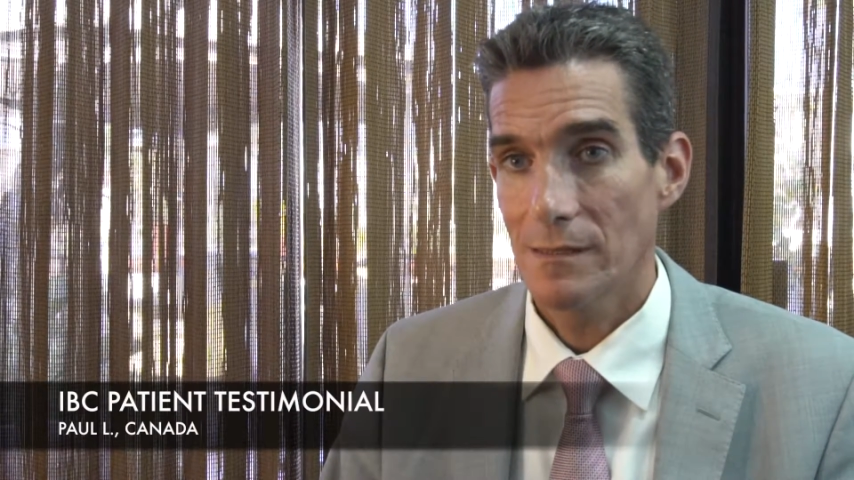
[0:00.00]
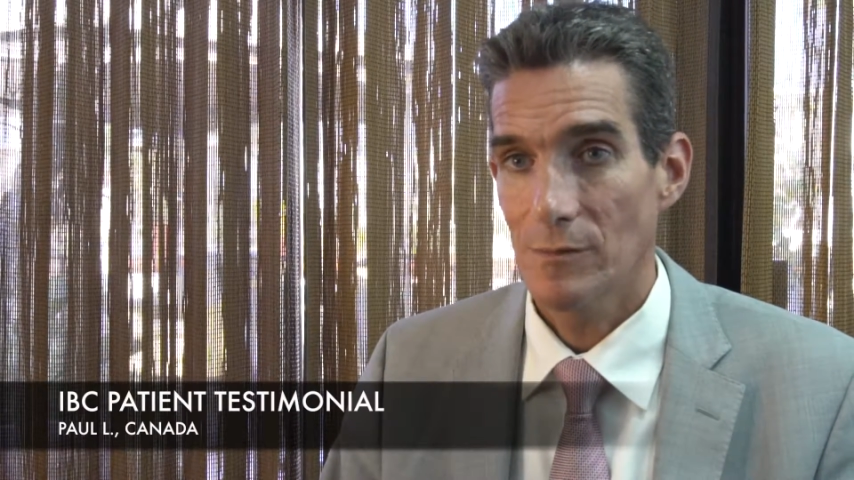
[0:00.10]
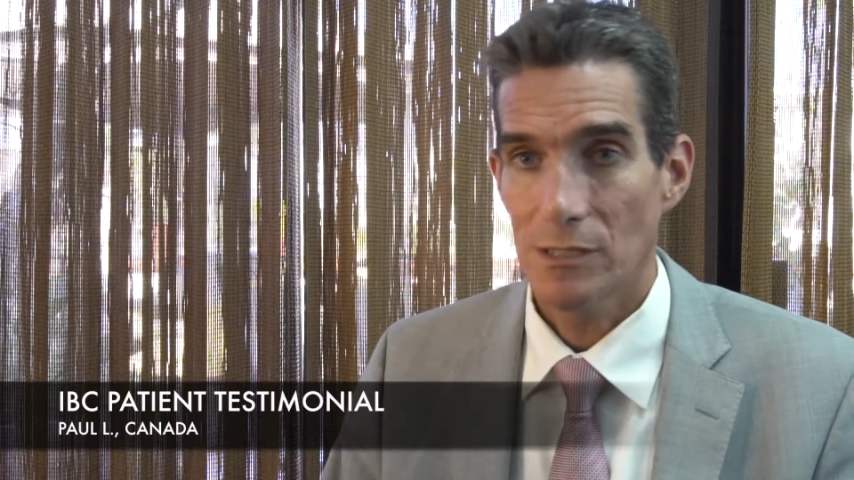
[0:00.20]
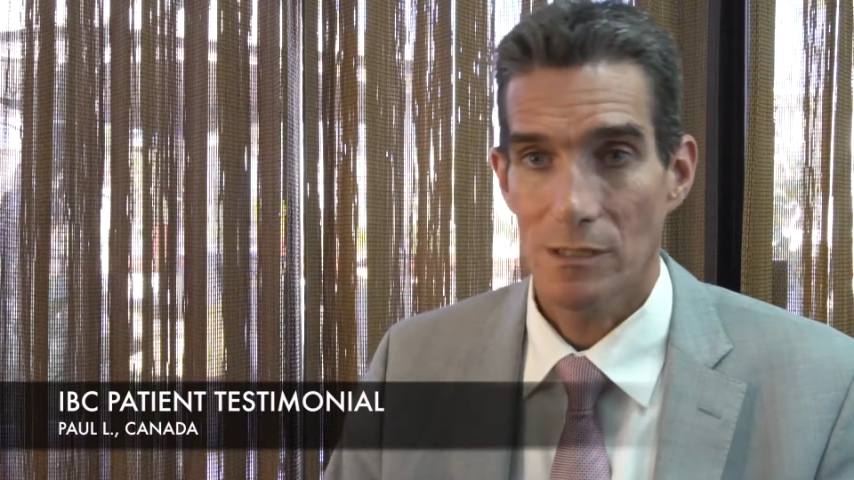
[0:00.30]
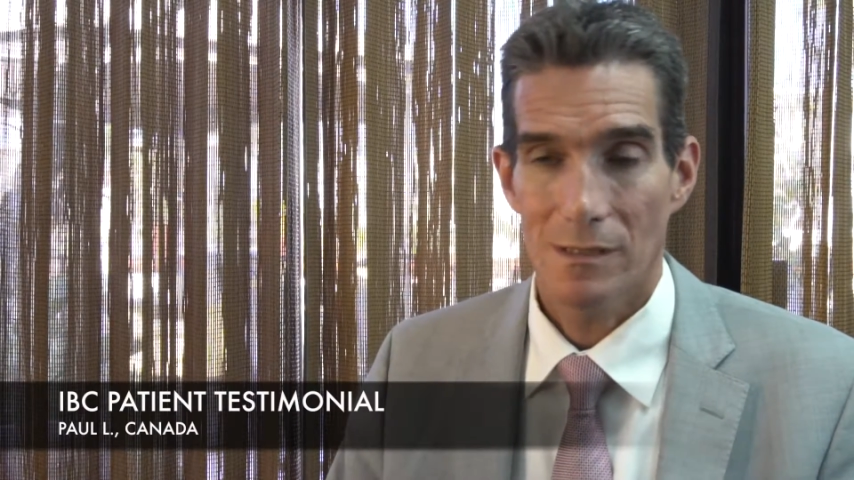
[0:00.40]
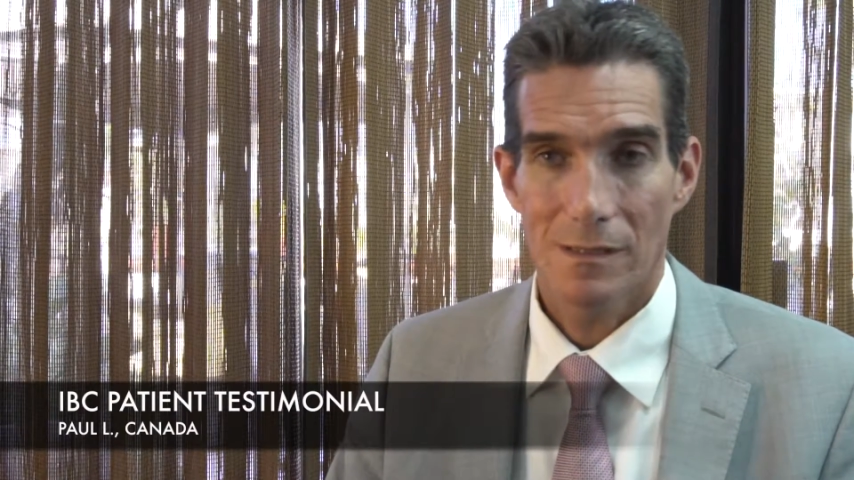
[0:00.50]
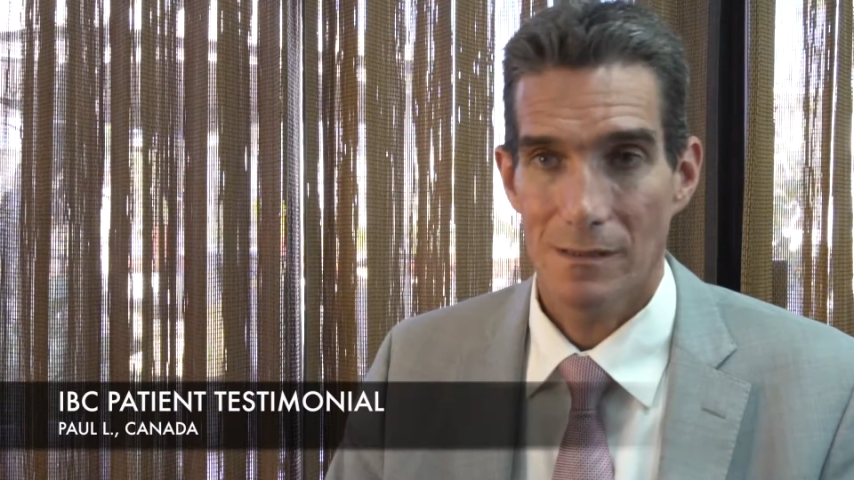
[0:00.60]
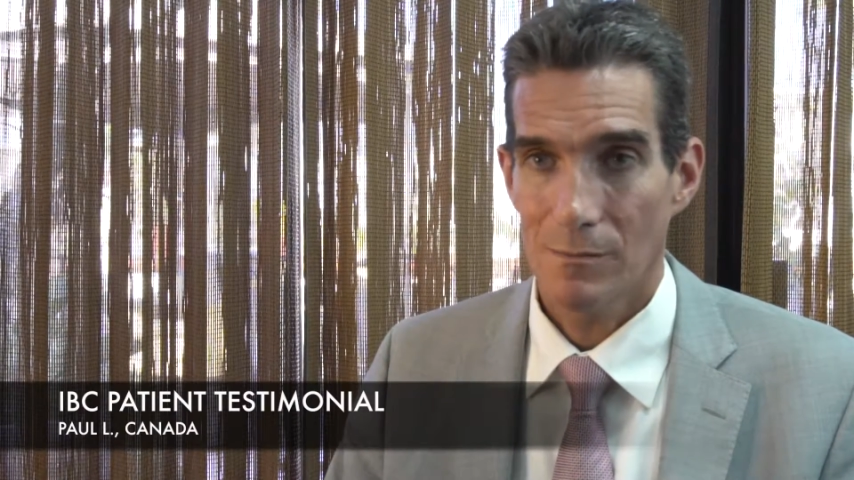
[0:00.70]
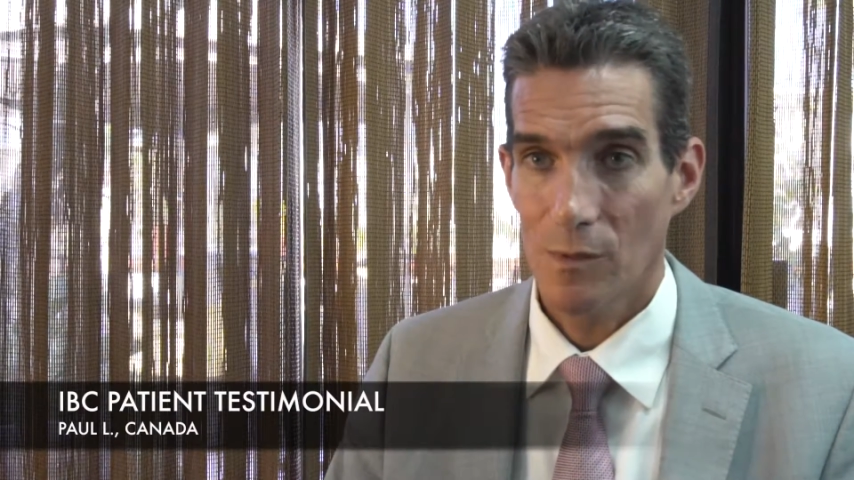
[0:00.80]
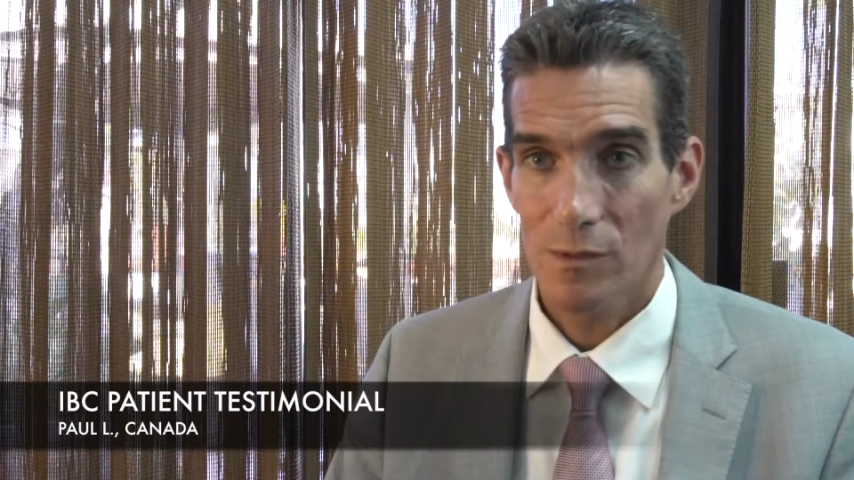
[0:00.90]
which is
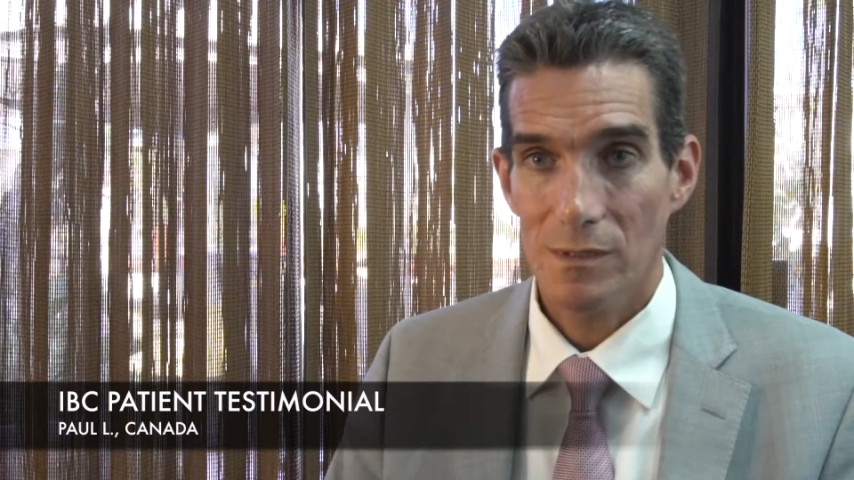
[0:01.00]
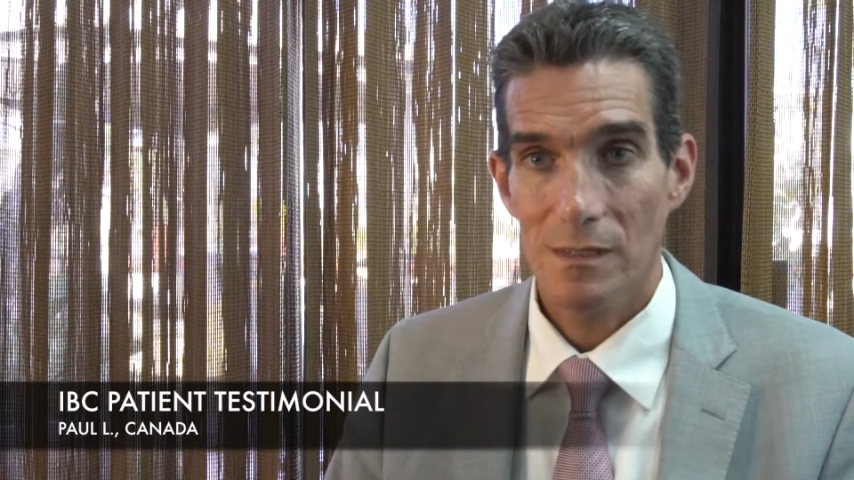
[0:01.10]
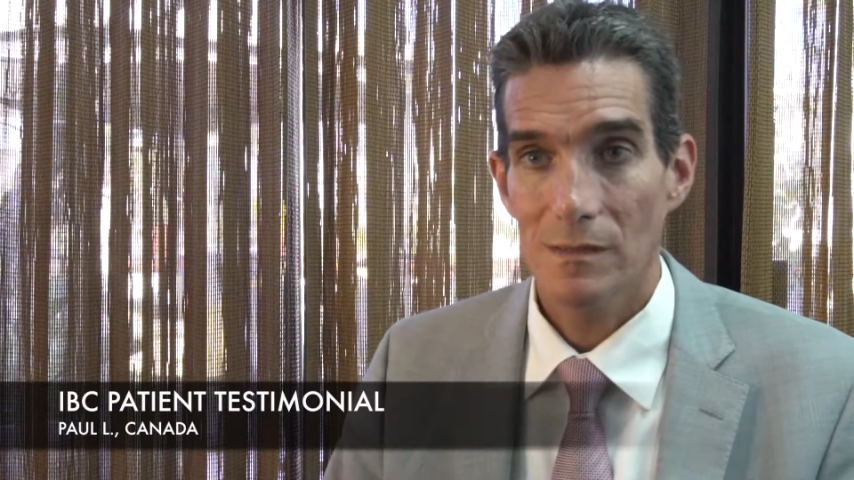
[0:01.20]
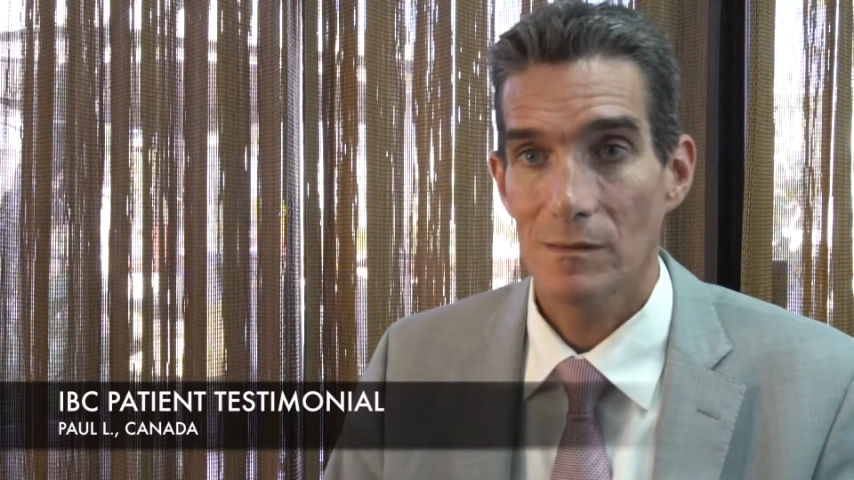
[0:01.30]
mostly